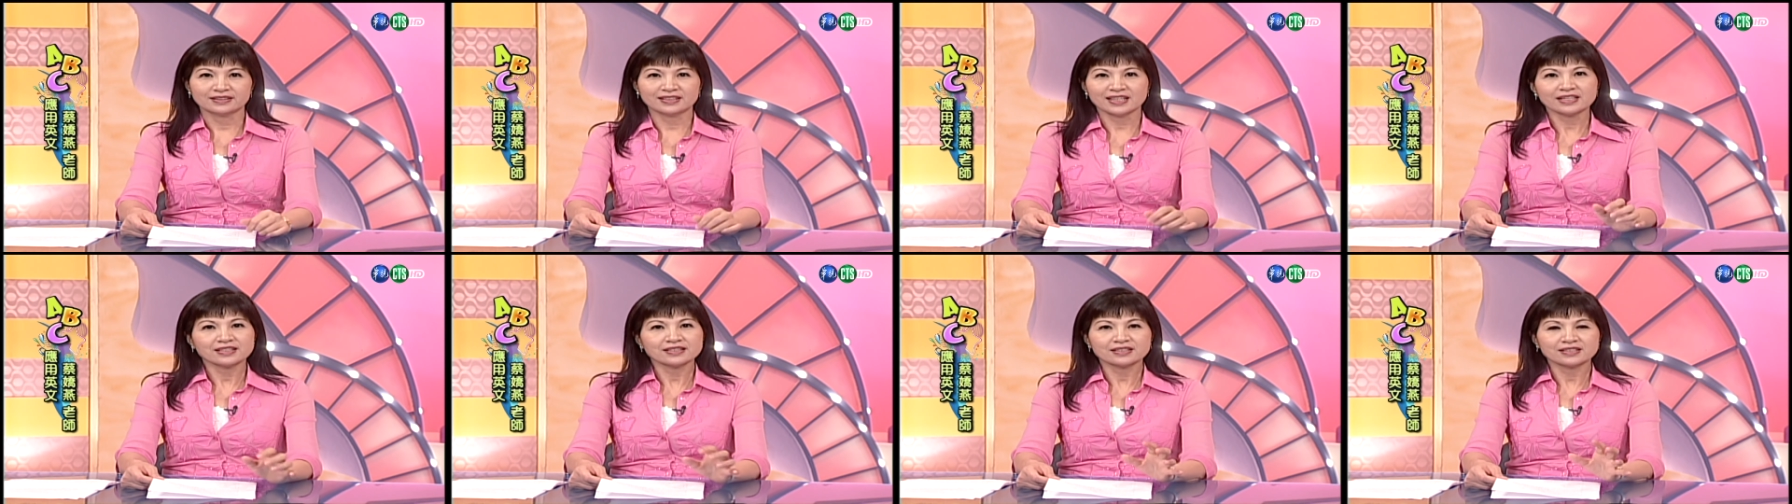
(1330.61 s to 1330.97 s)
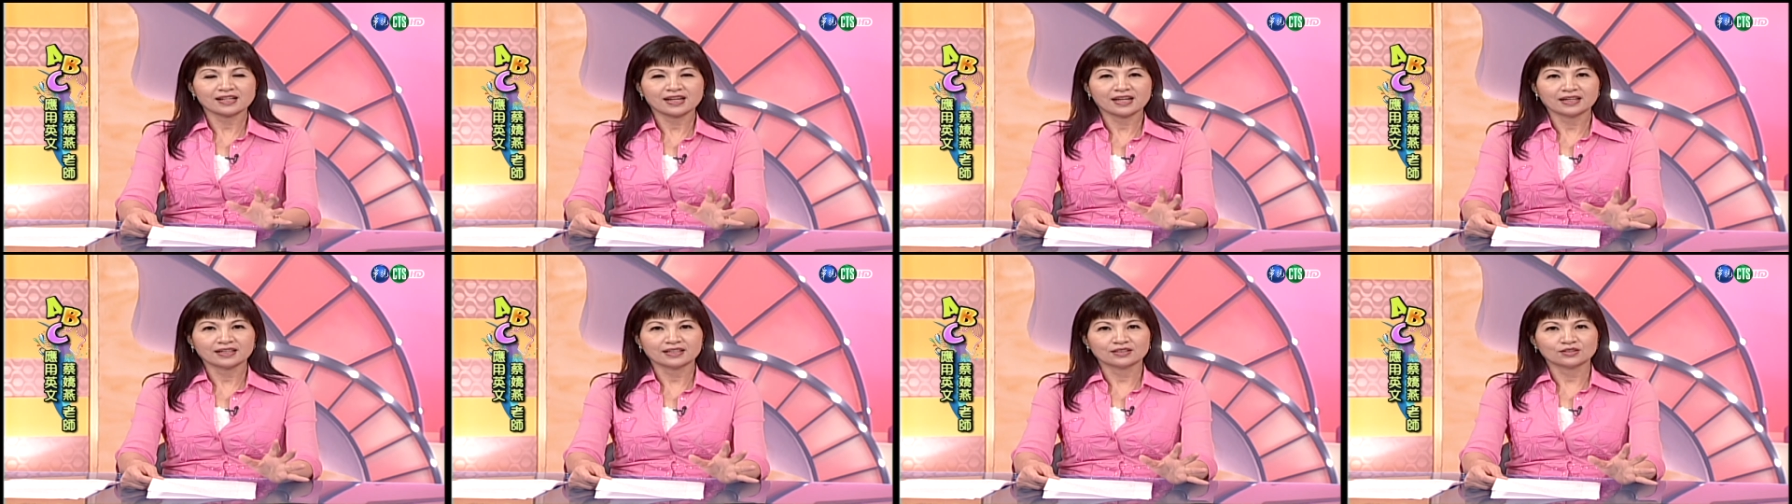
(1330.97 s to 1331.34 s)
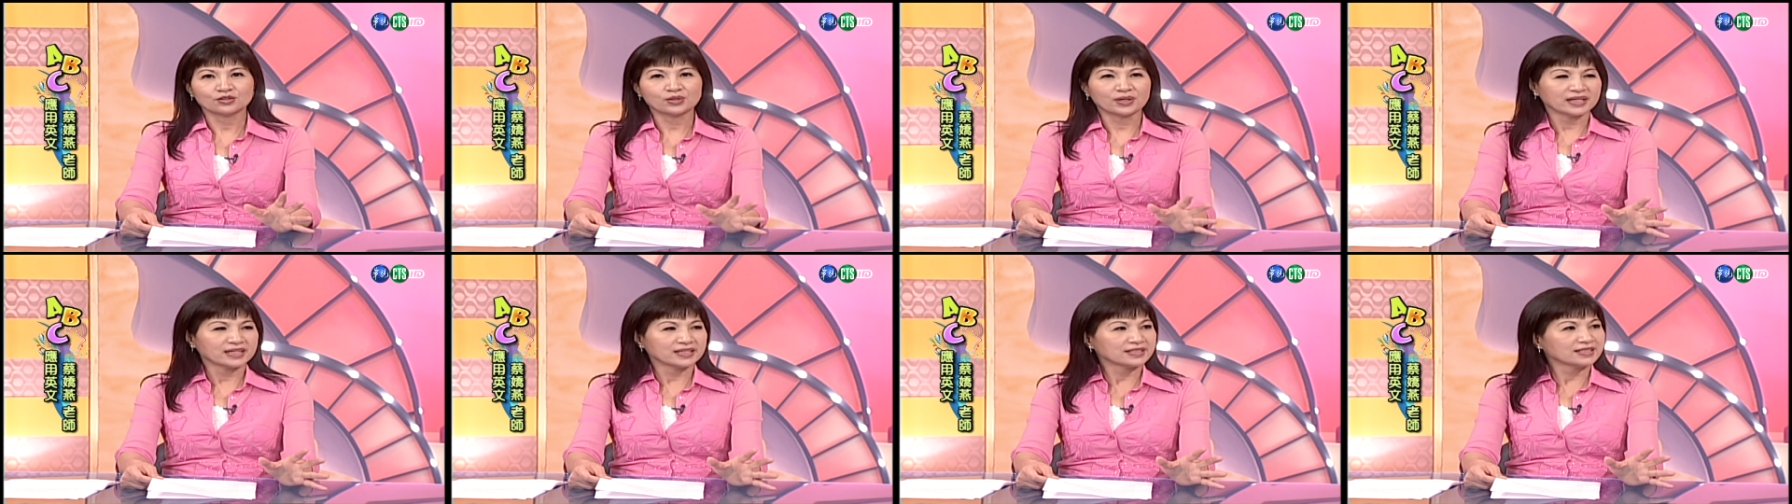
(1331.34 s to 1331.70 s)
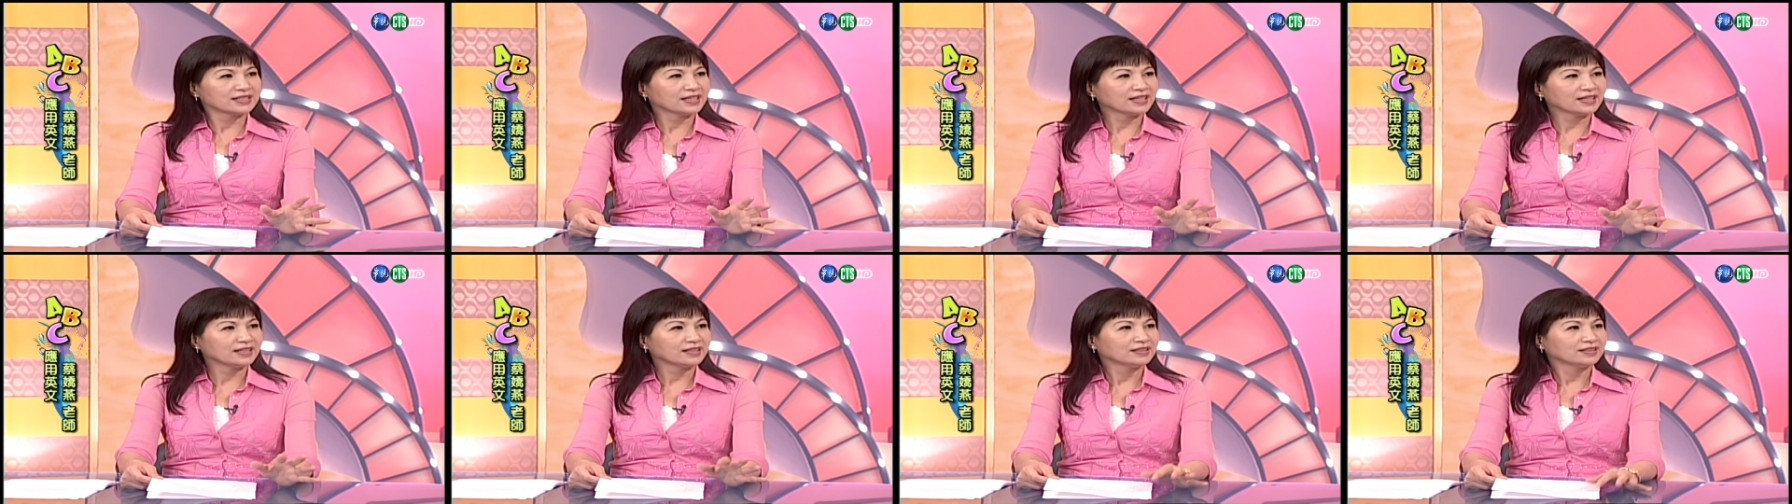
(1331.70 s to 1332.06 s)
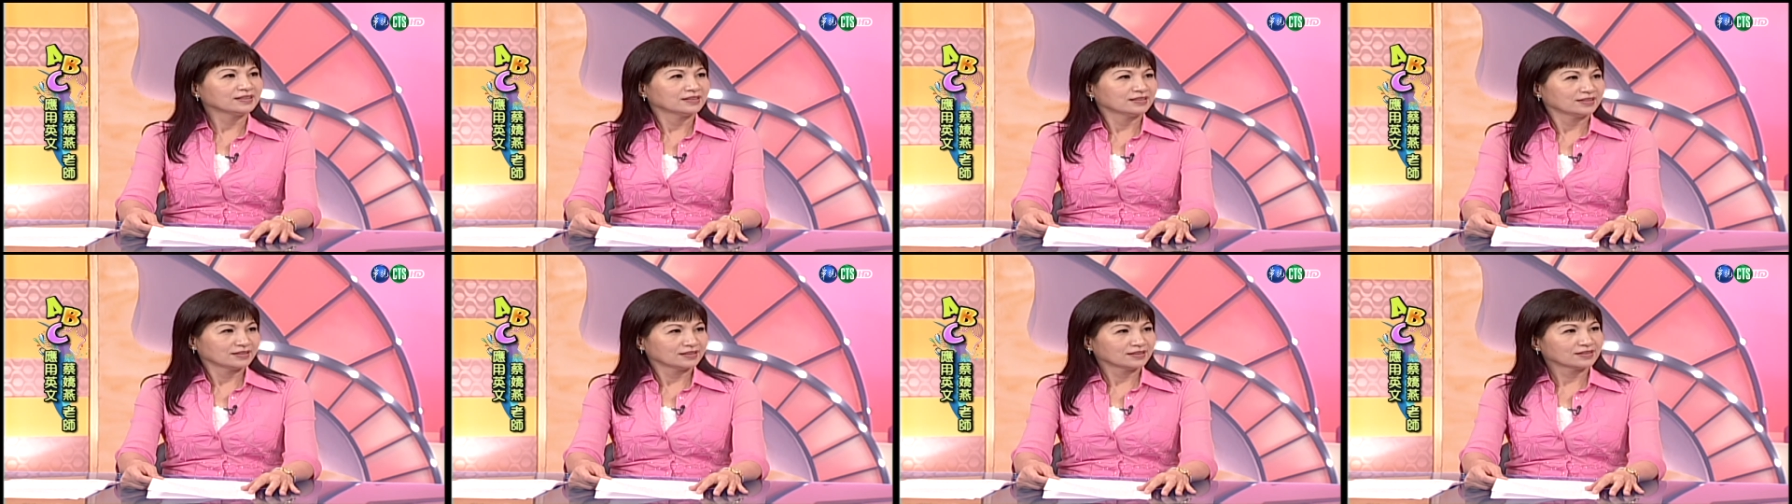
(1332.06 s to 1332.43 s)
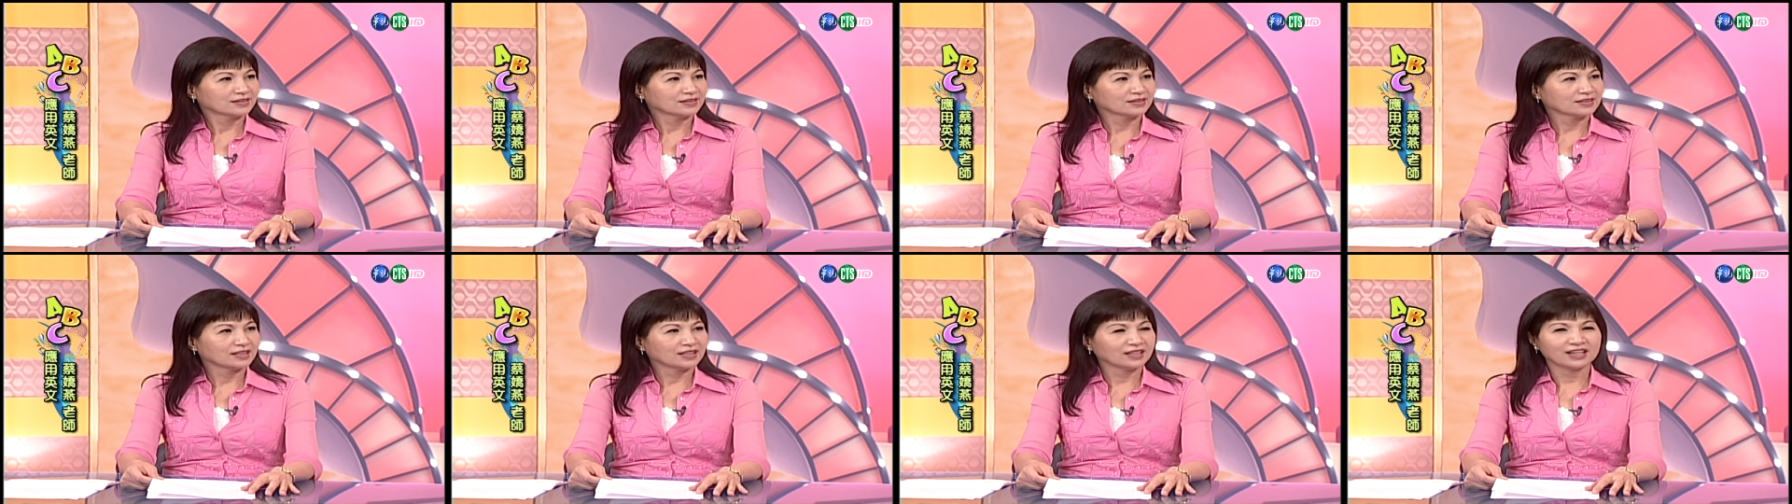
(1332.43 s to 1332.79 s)
dance like a crazy.
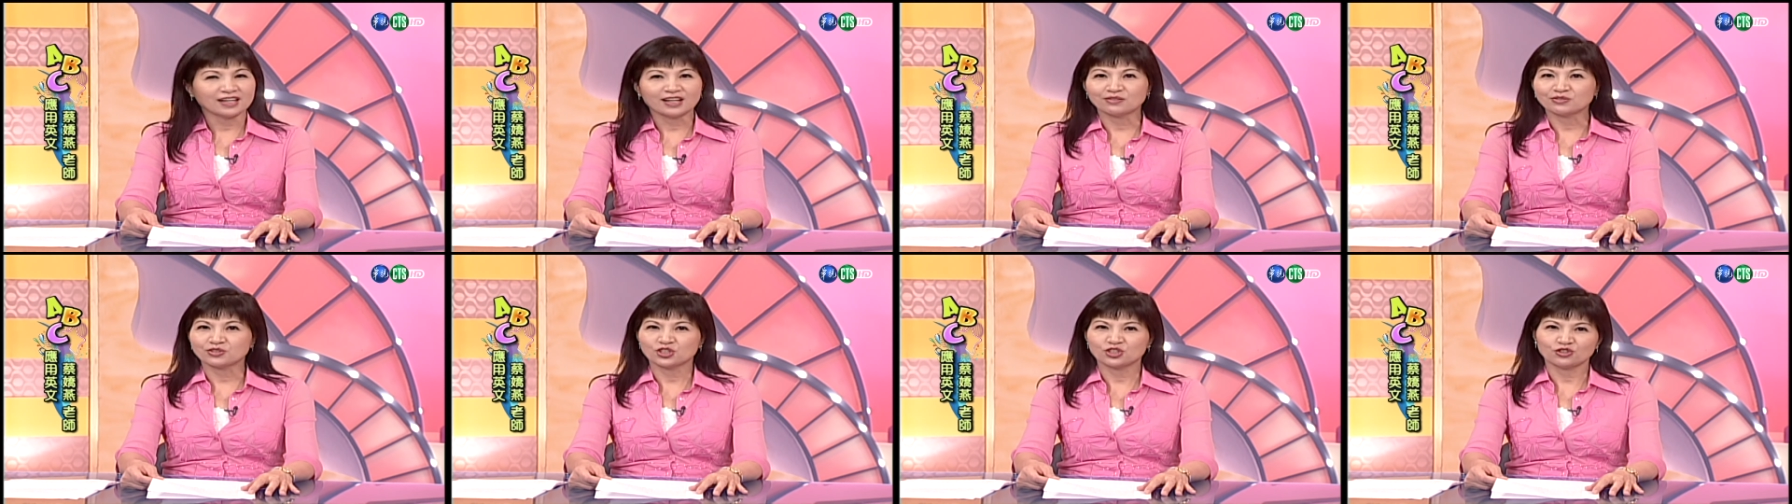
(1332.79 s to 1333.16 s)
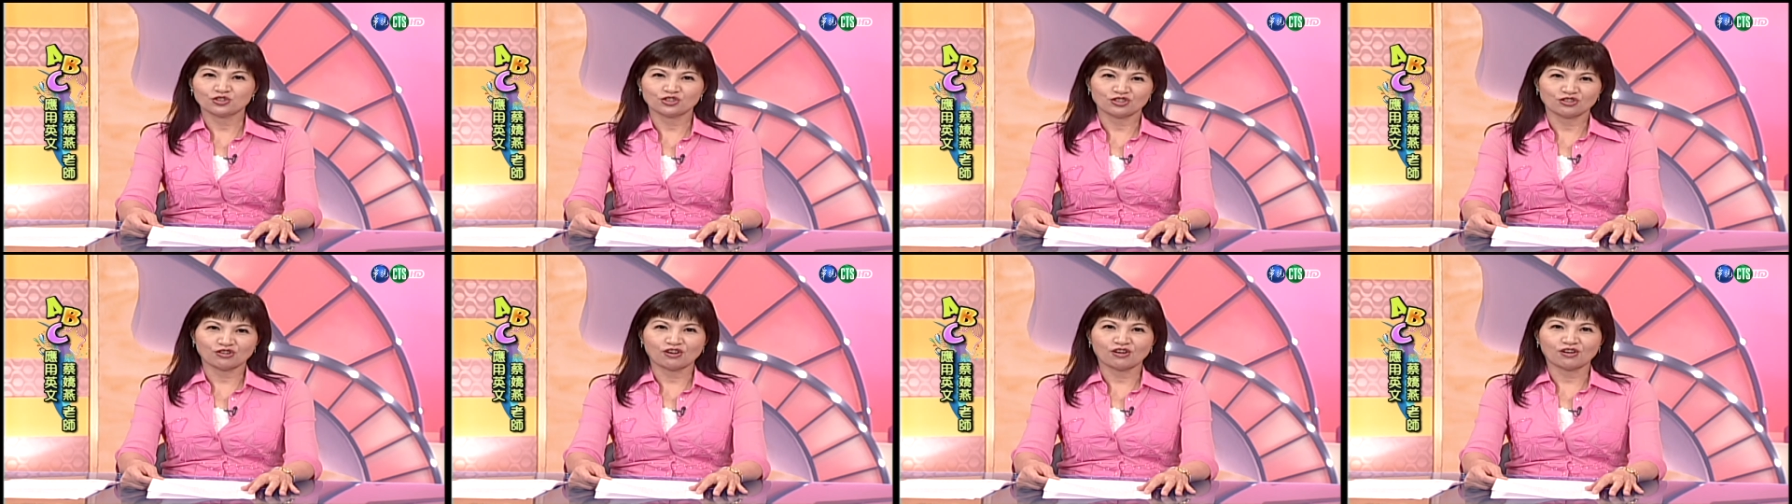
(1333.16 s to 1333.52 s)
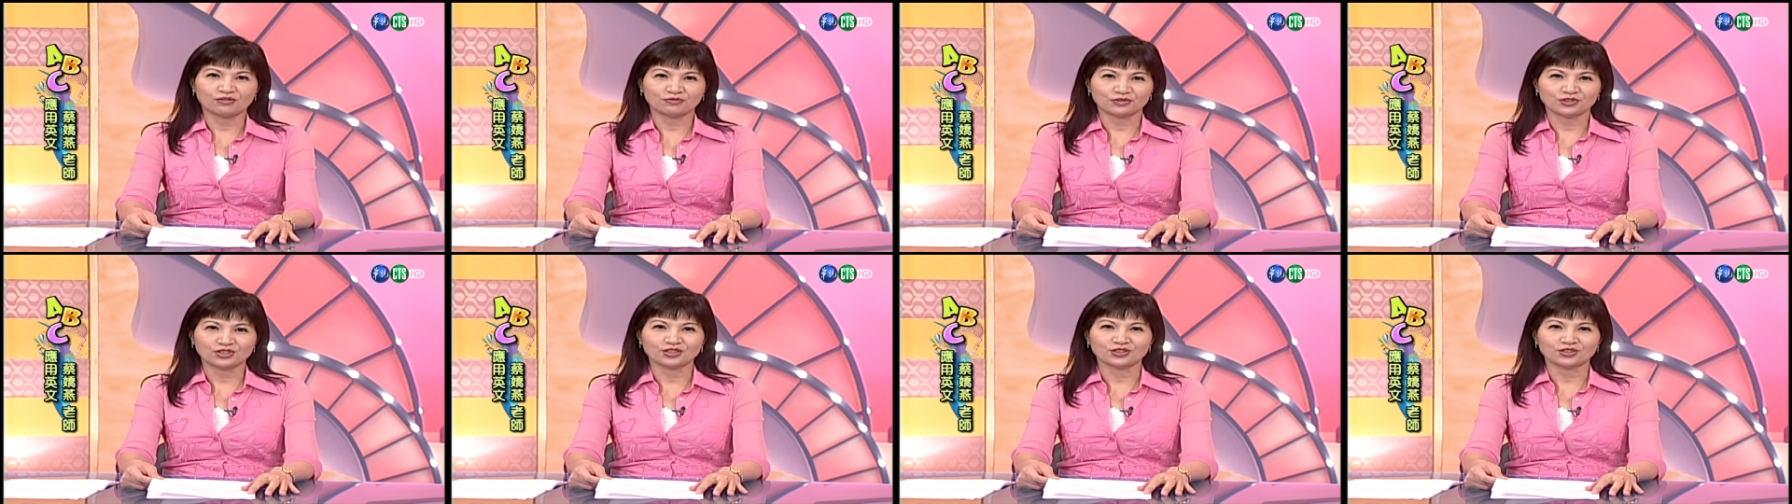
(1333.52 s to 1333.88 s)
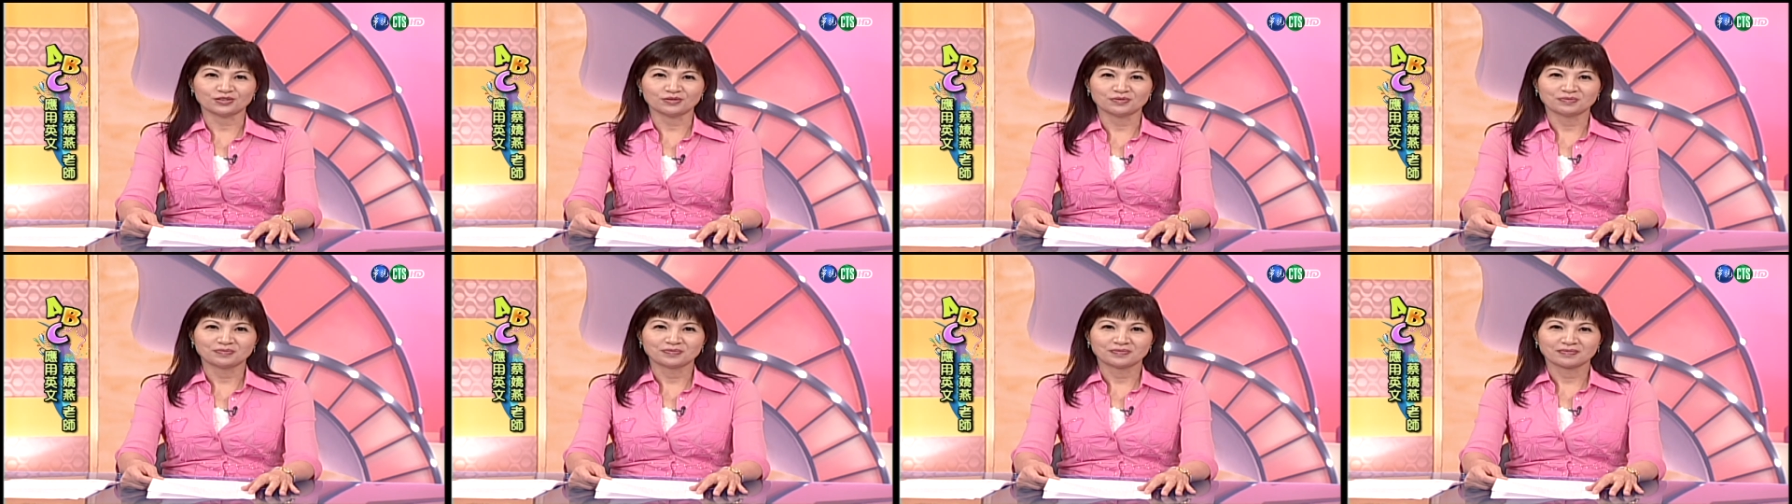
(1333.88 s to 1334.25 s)
He loves to show off too.